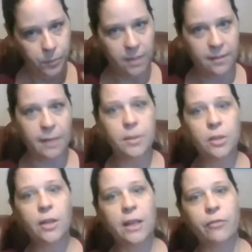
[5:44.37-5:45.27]

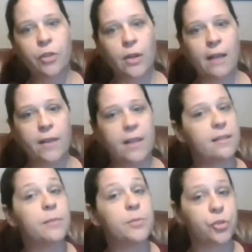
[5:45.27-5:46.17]
Similar if you're having a
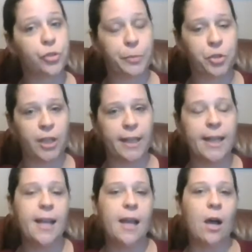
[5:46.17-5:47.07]

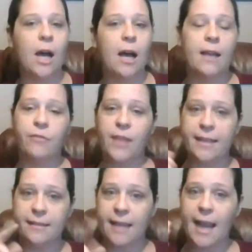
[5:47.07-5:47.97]
subscription. If
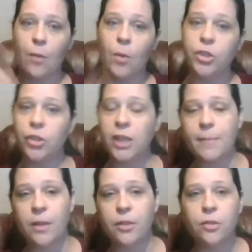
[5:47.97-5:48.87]
they say, I want your
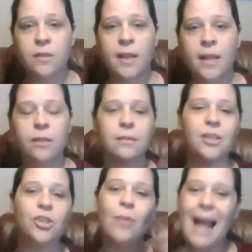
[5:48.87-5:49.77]
email newsletter,
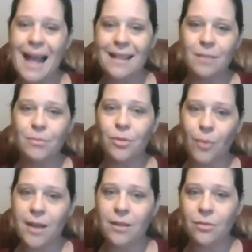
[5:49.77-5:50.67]
did you add them to the
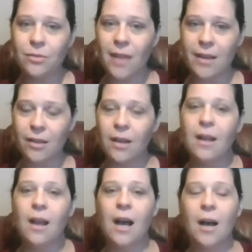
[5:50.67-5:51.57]
right newsletter
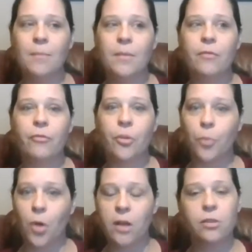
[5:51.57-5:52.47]
for the
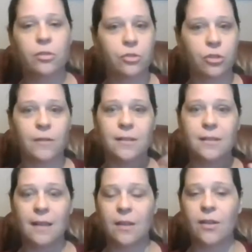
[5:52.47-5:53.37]
product or service
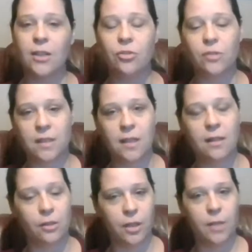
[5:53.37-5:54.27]
that they're interested
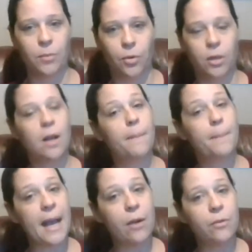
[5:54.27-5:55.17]
in learning more
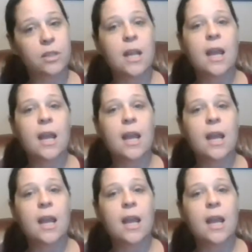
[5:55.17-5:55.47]
about?